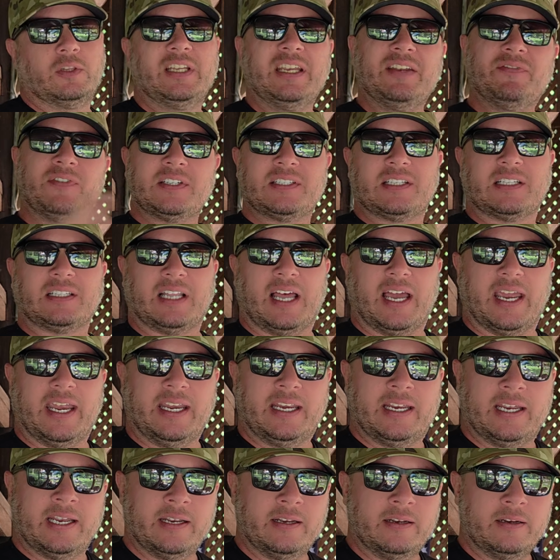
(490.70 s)
Leave us a
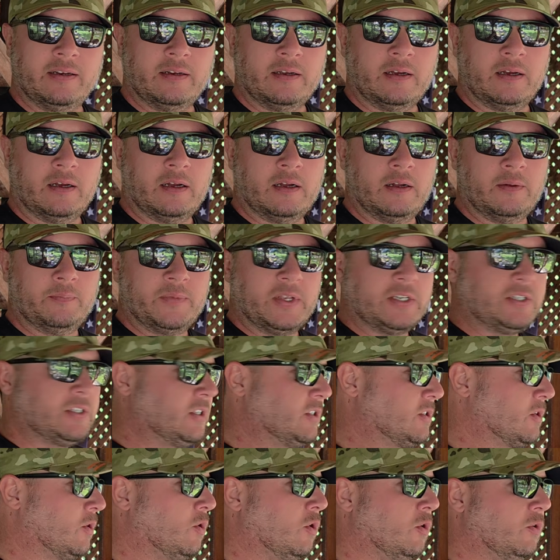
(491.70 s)
like. This
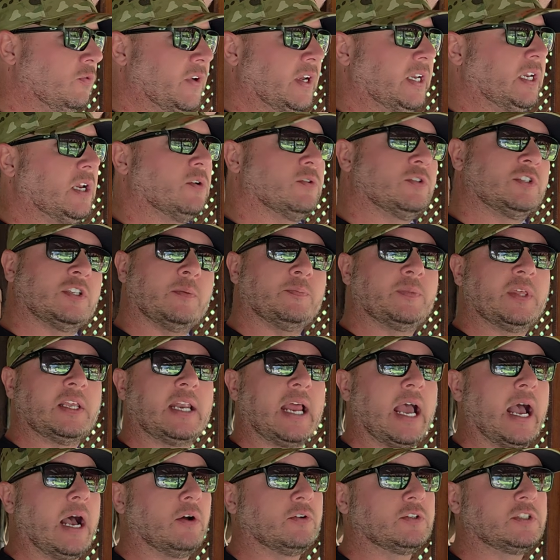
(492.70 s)
is a cool video, something
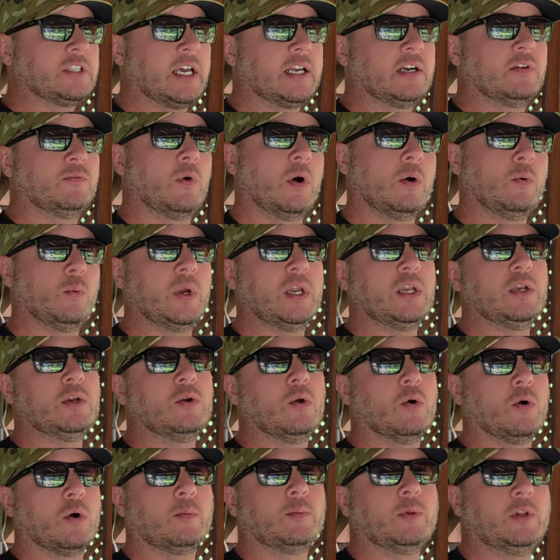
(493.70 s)
outside of what we
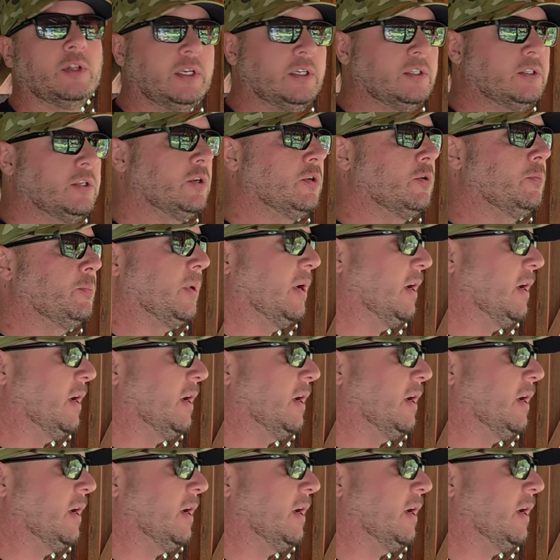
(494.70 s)
normally do,